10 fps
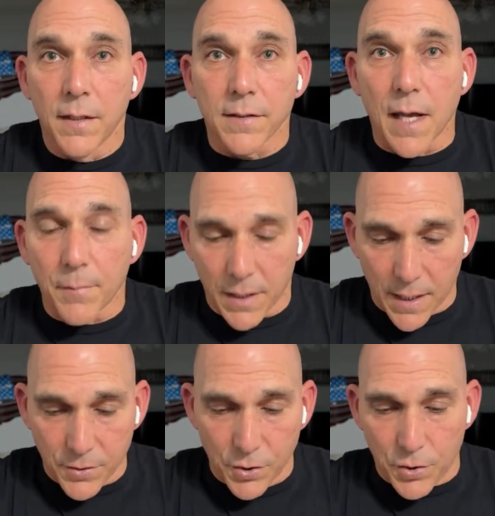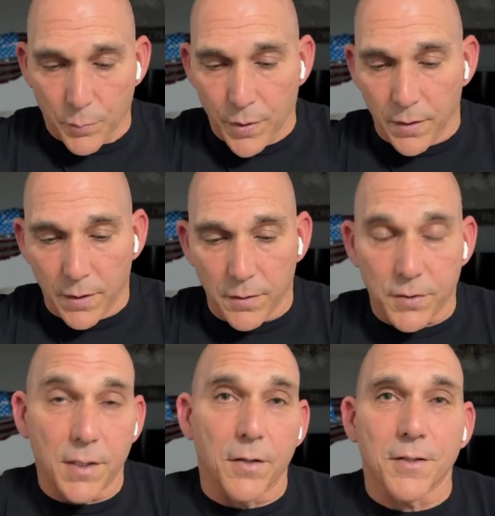Typing class, I used to peel the little
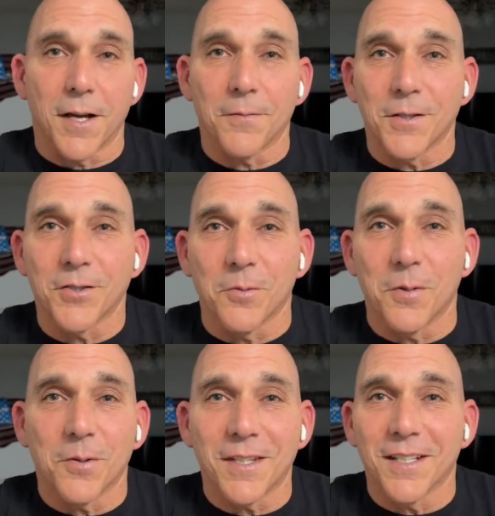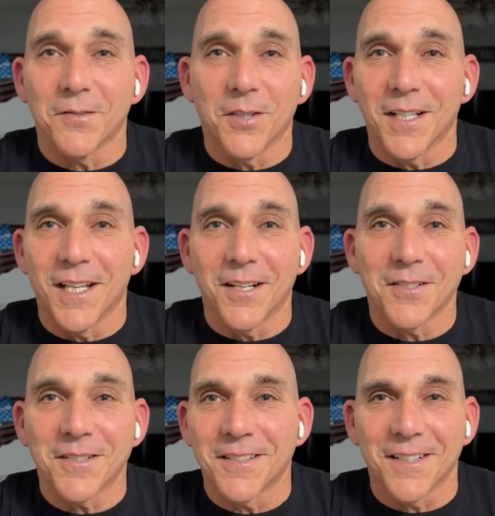stickers off to show me what
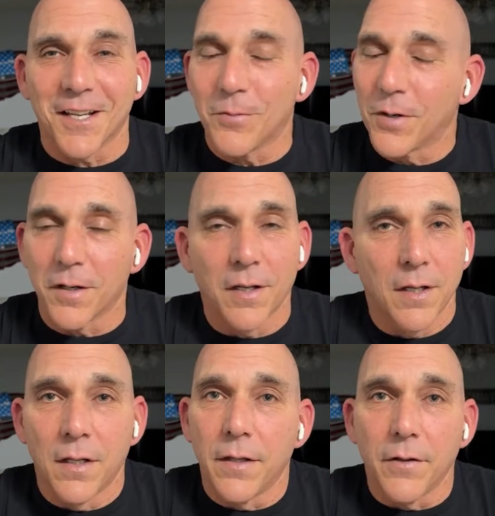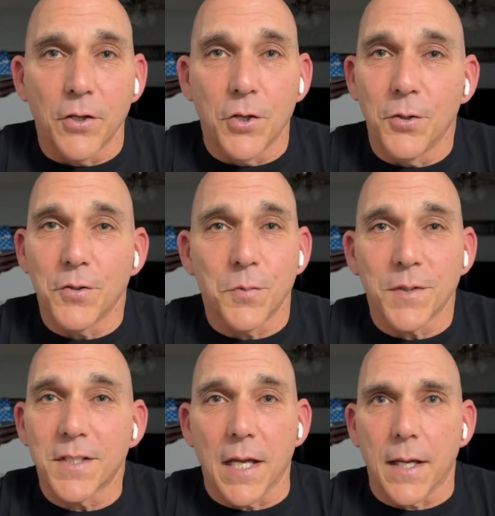letters they were. Huge
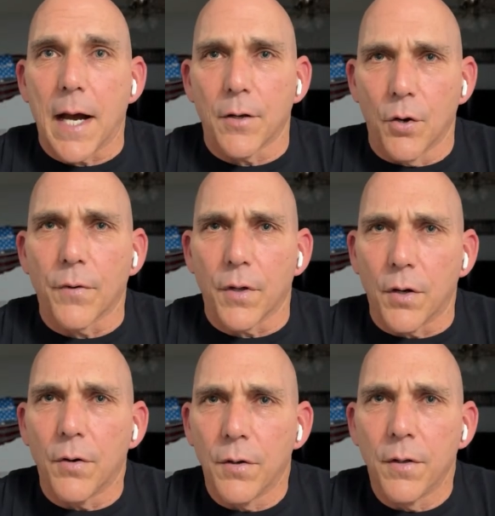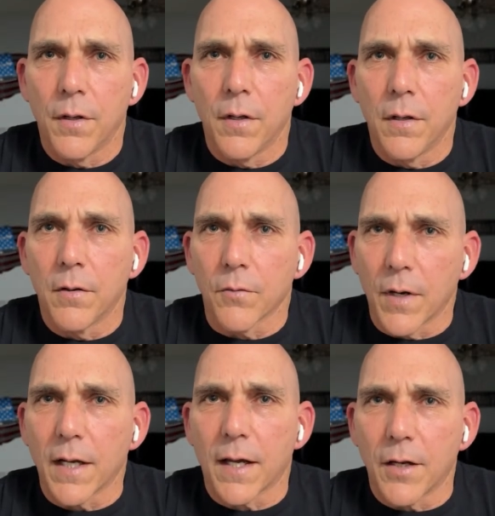mistake. Got over though,
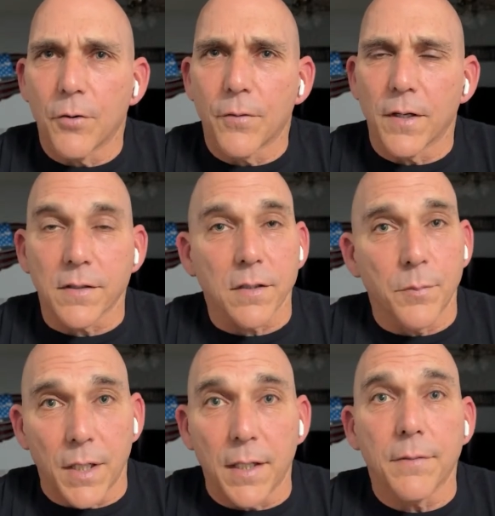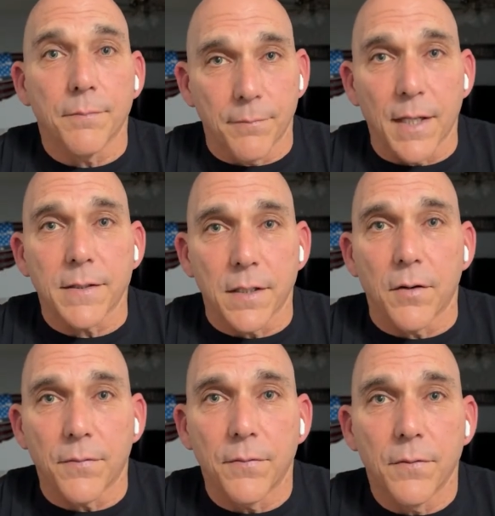right? Got over on somebody, myself.